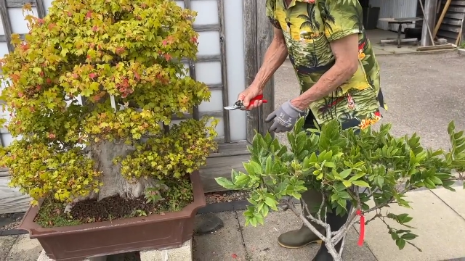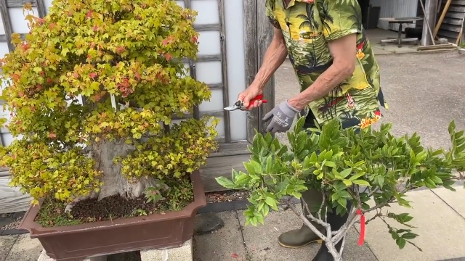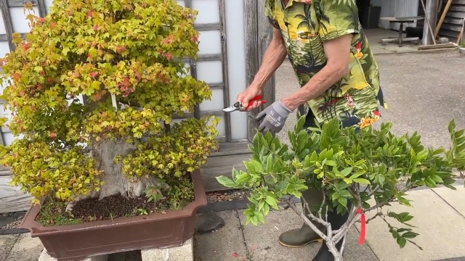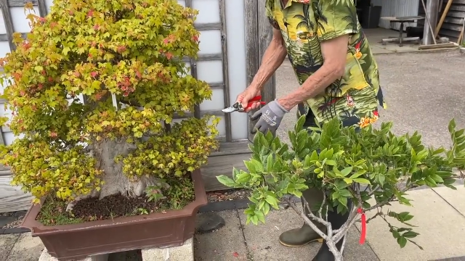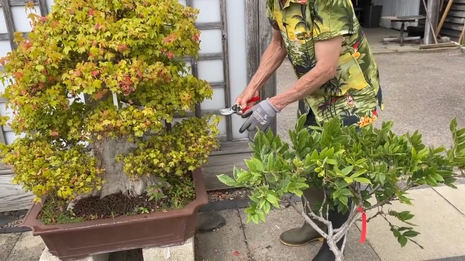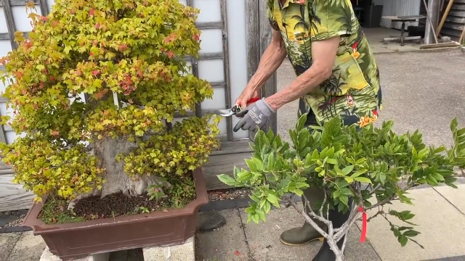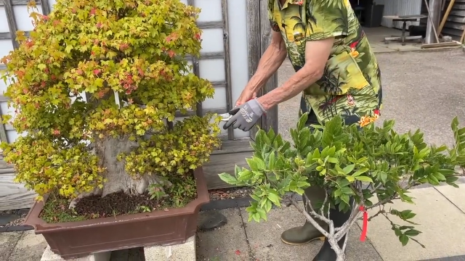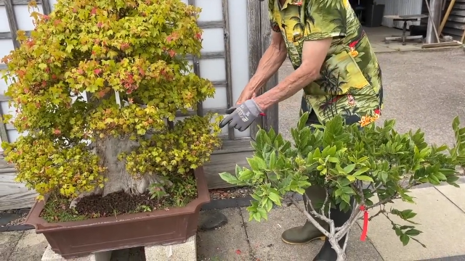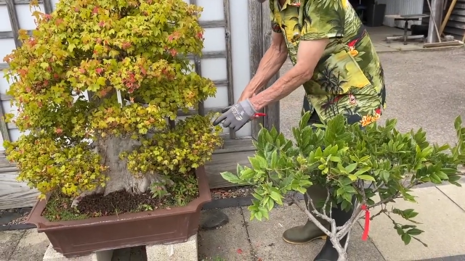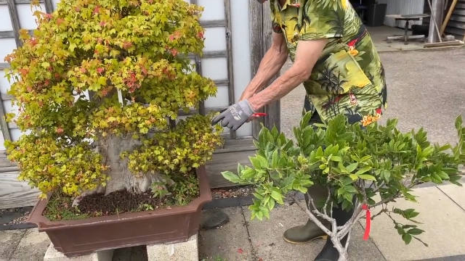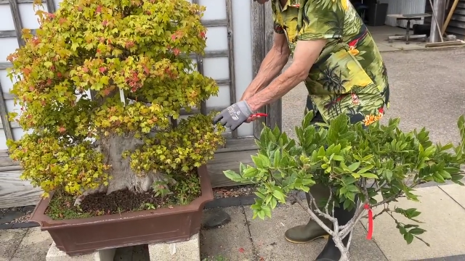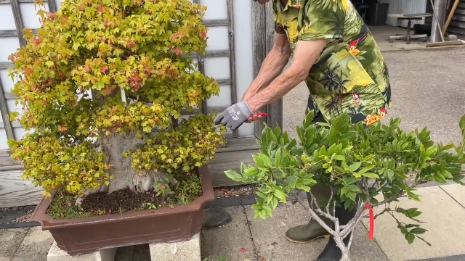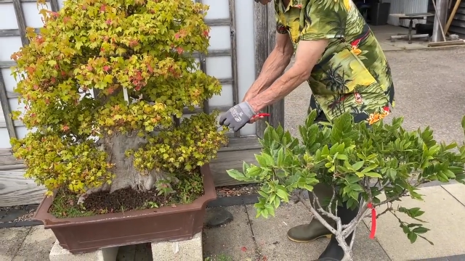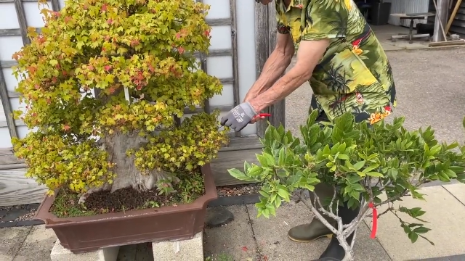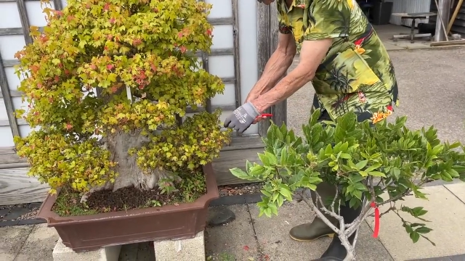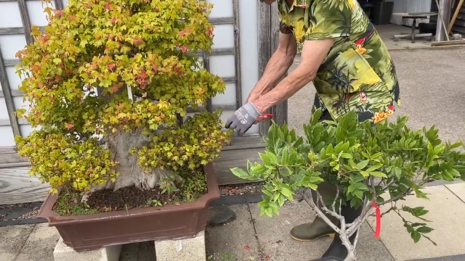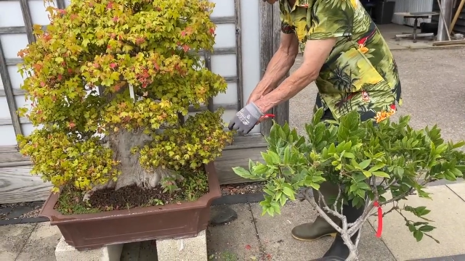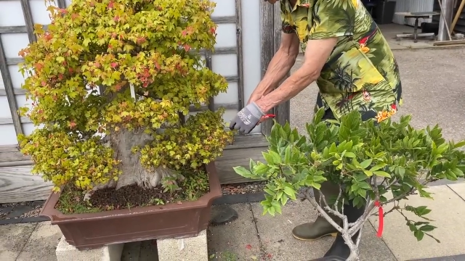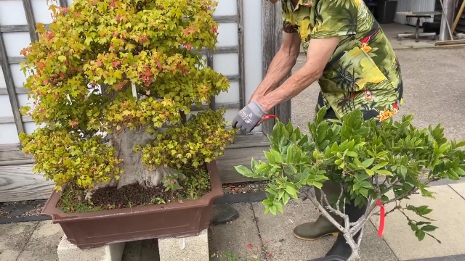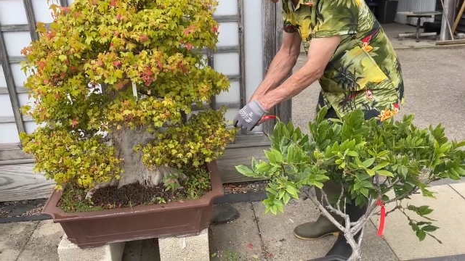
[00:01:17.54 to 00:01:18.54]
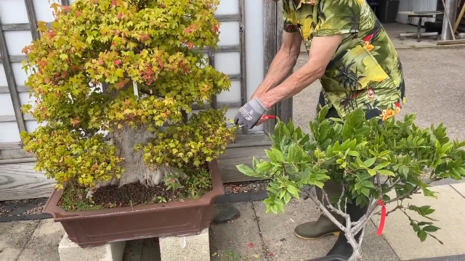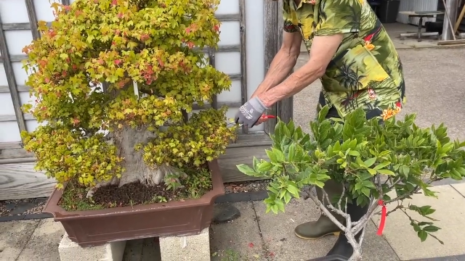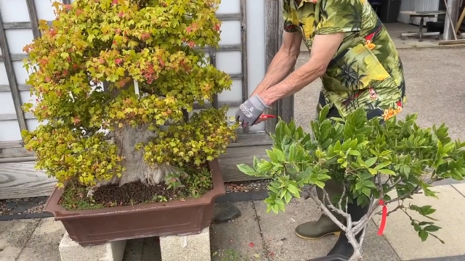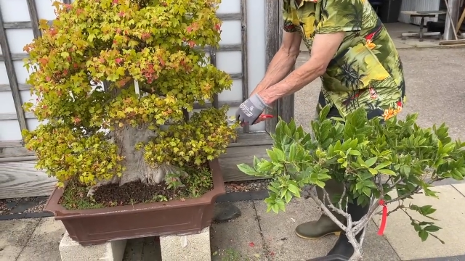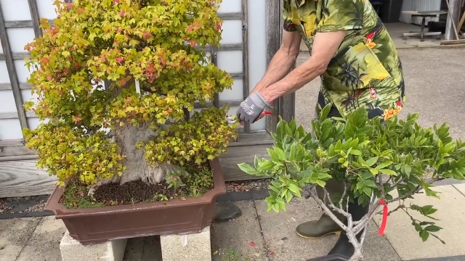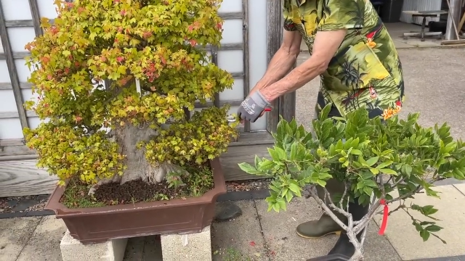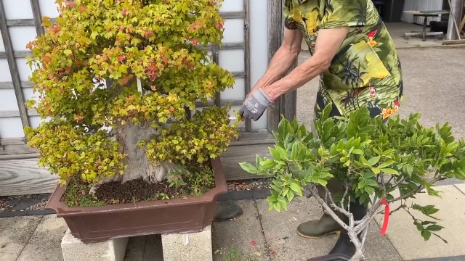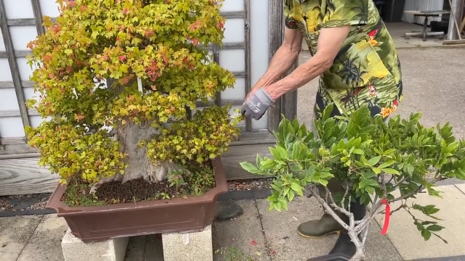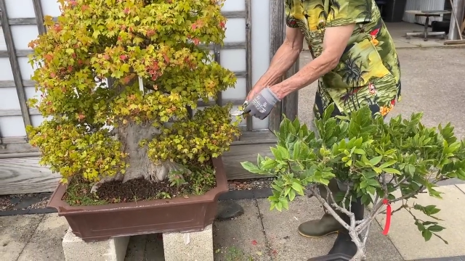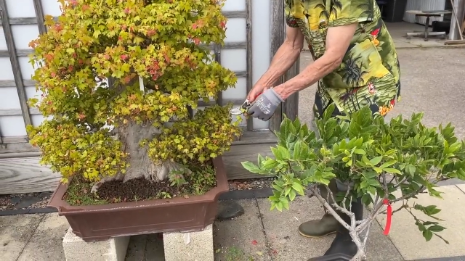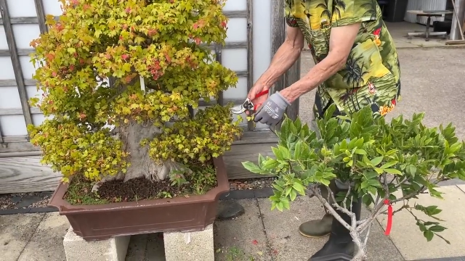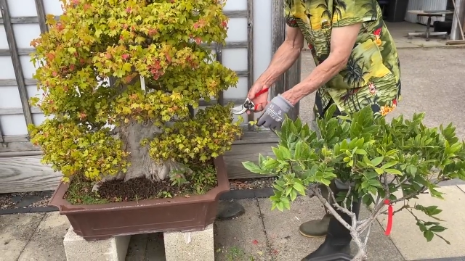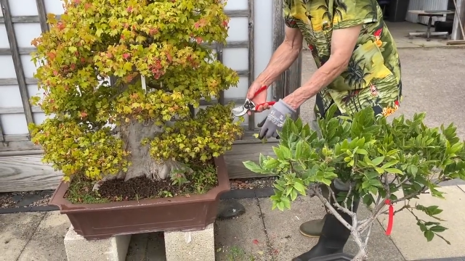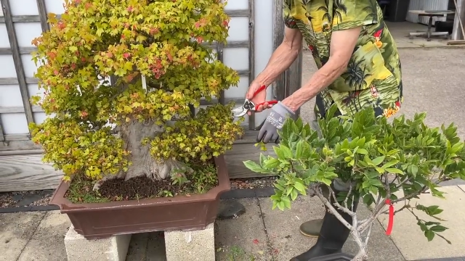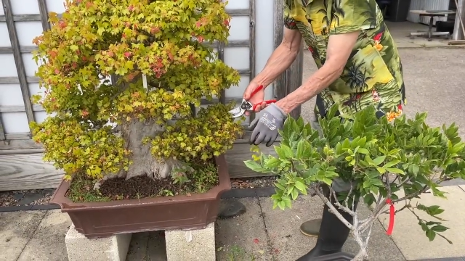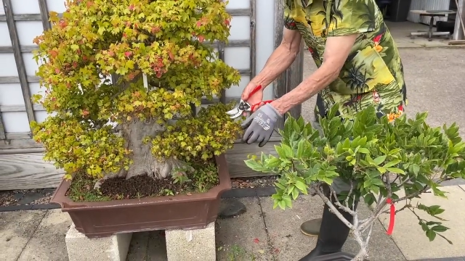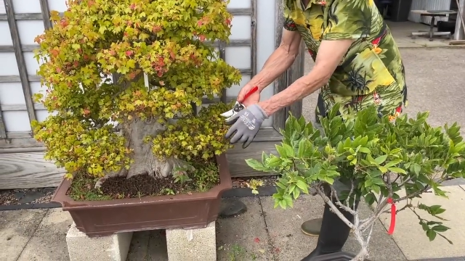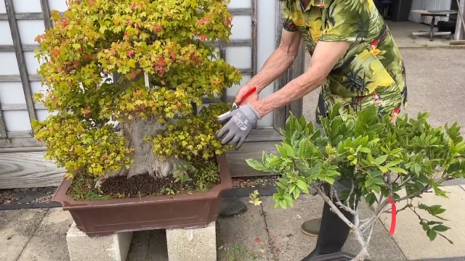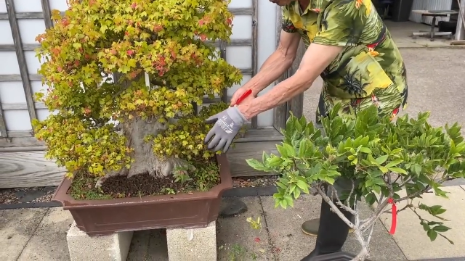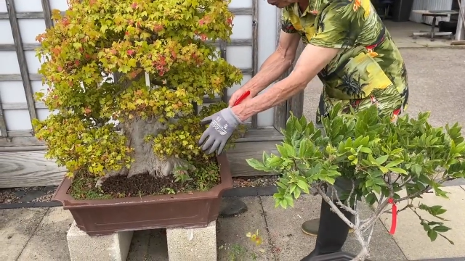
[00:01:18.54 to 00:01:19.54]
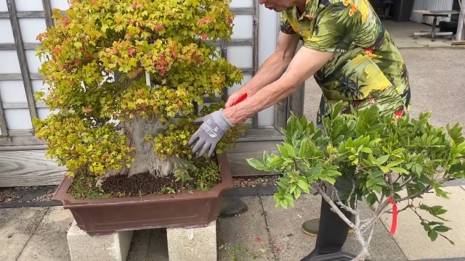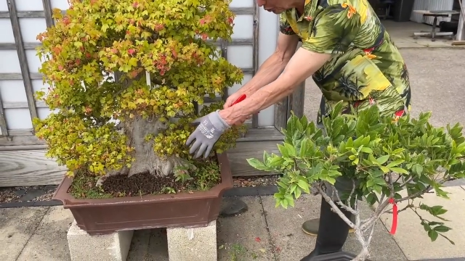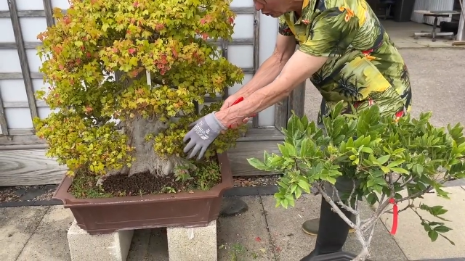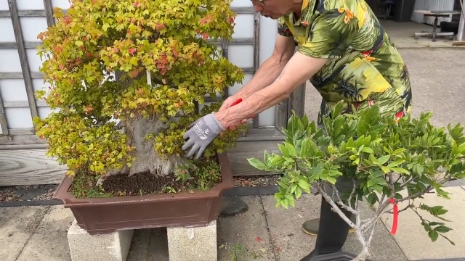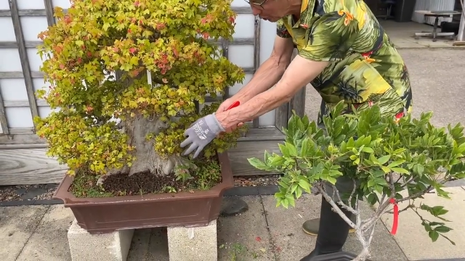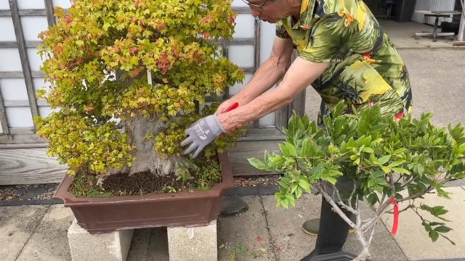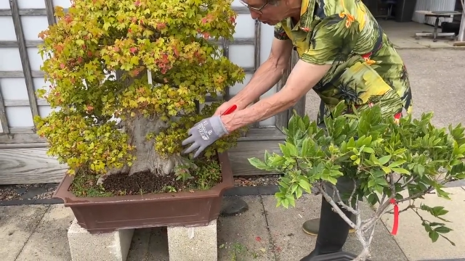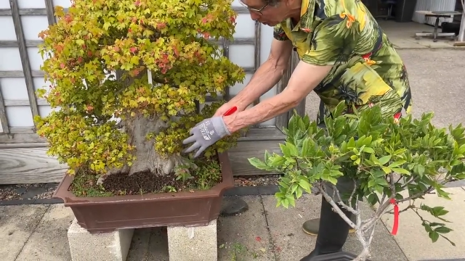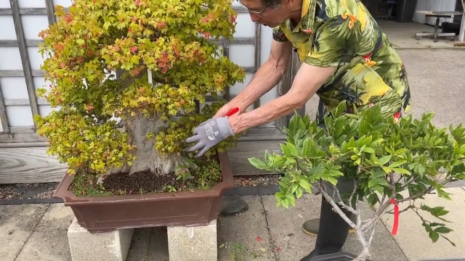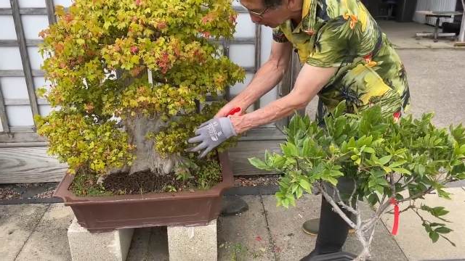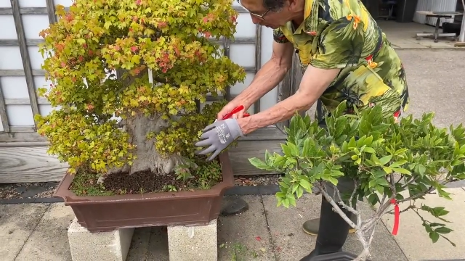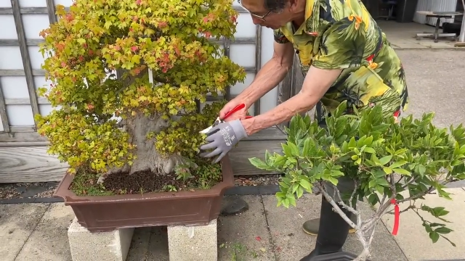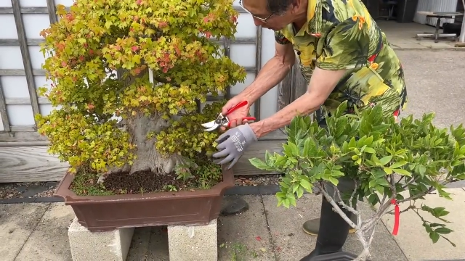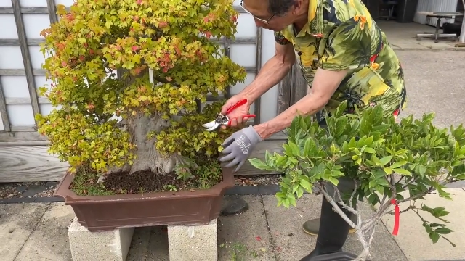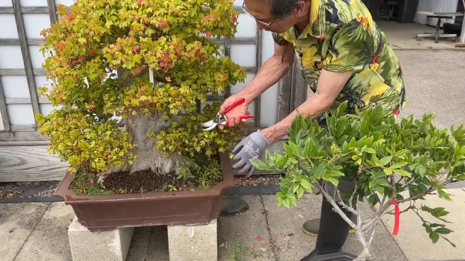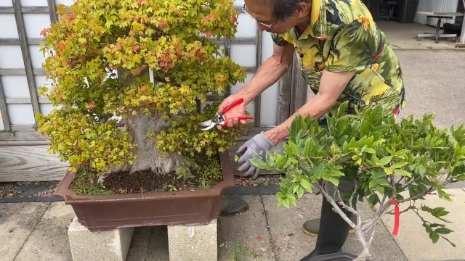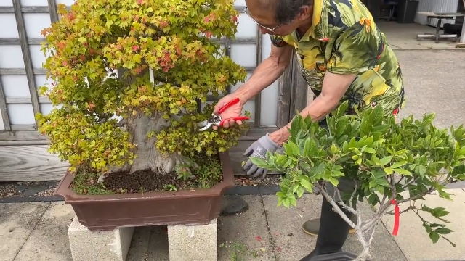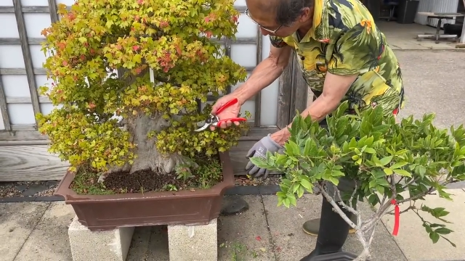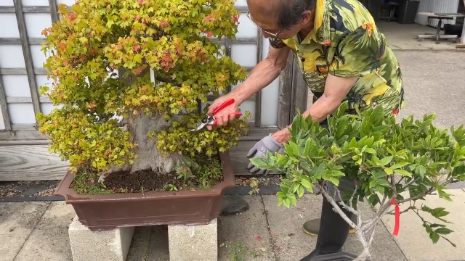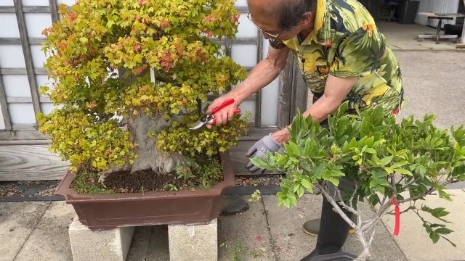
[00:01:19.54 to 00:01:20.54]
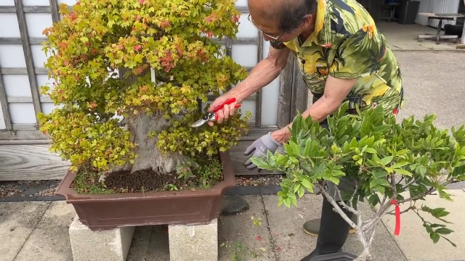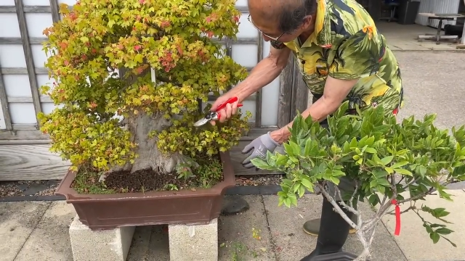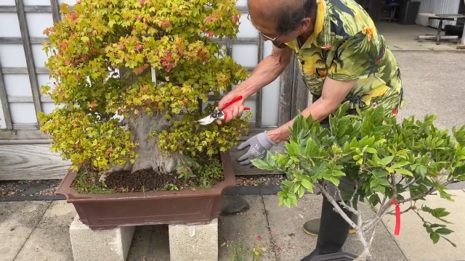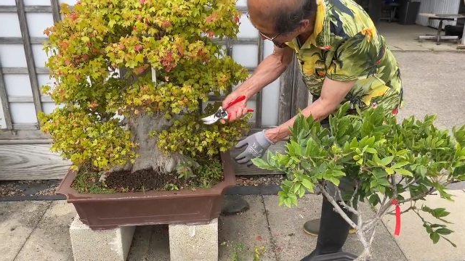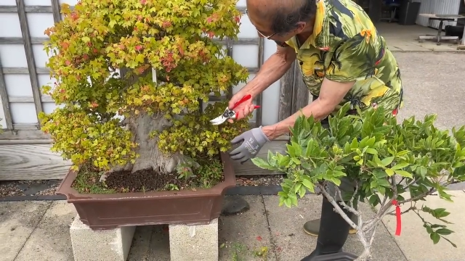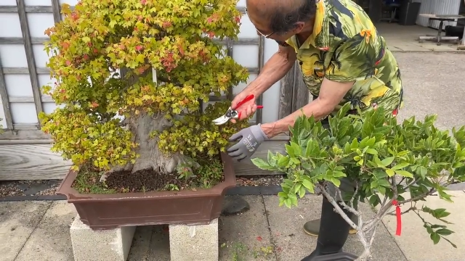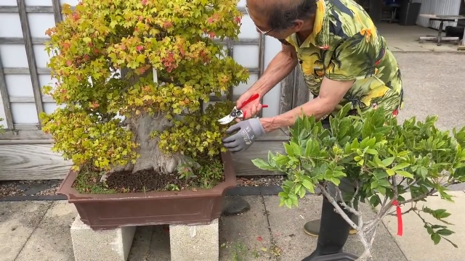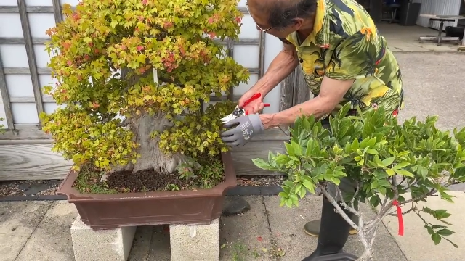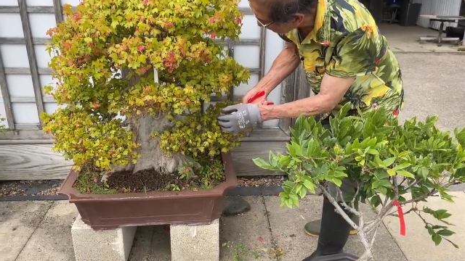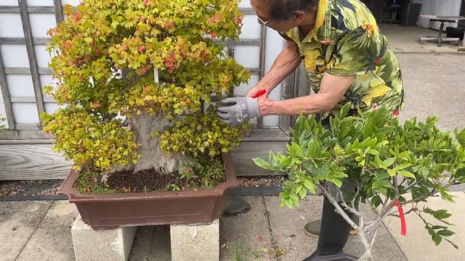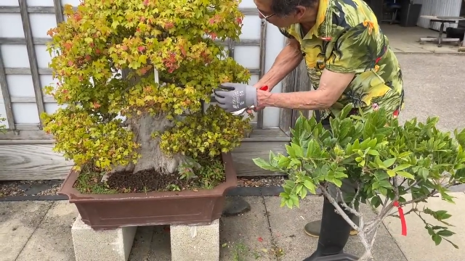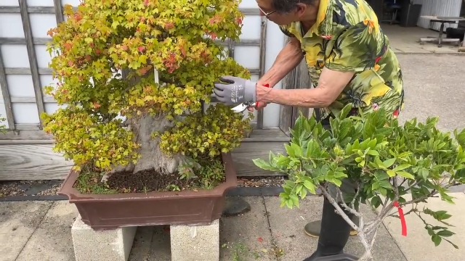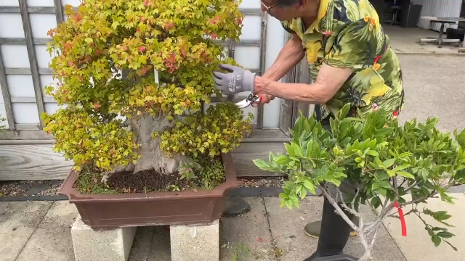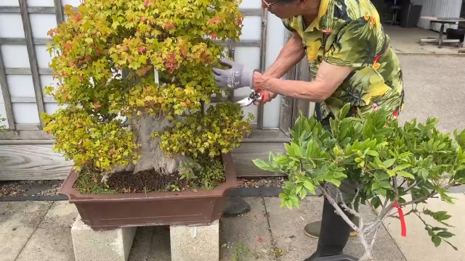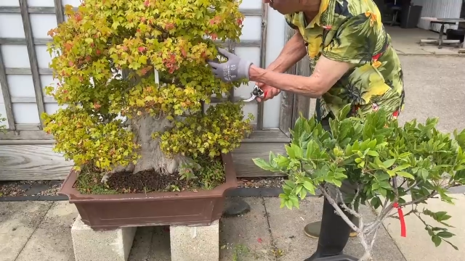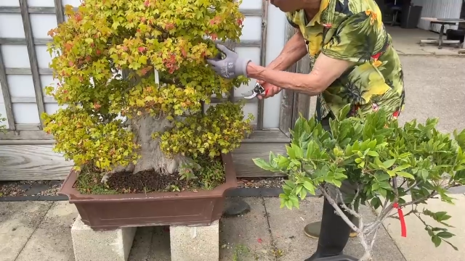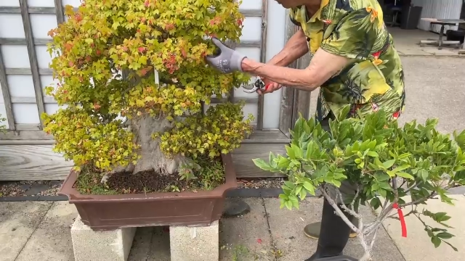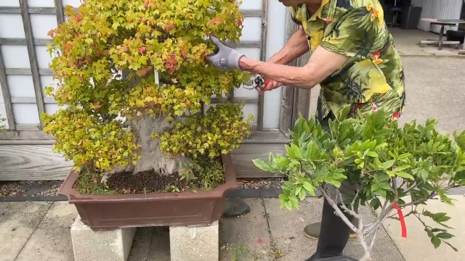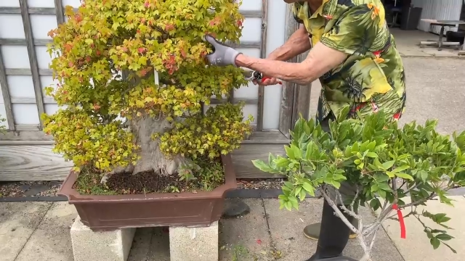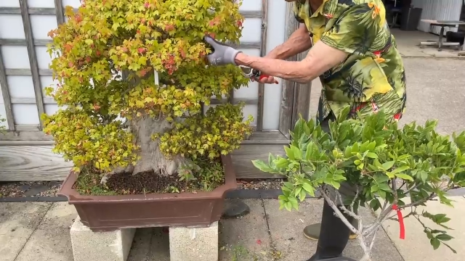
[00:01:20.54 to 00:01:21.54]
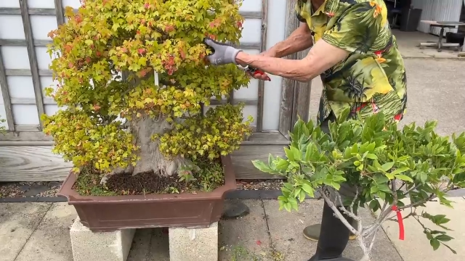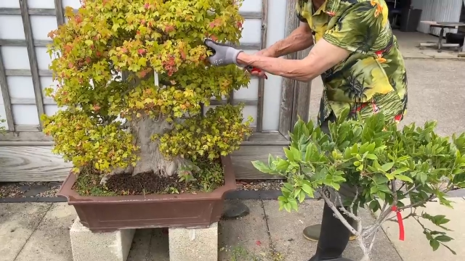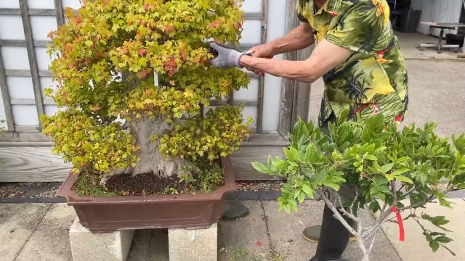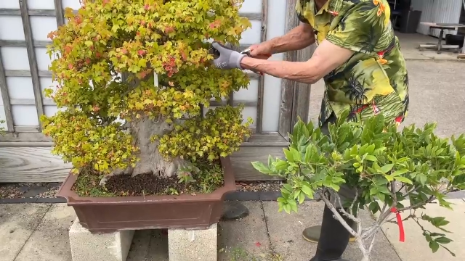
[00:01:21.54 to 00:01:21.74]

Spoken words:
Nobody's mouth can be seen.